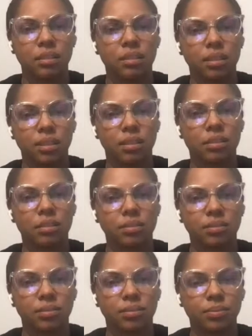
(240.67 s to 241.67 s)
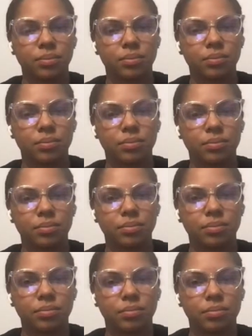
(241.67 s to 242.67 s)

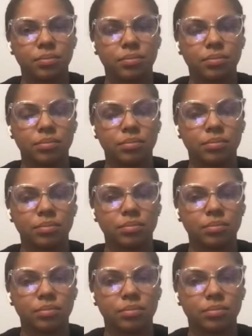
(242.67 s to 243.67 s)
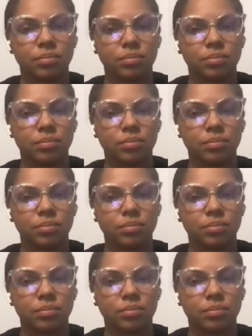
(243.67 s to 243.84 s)
This person isn't speaking.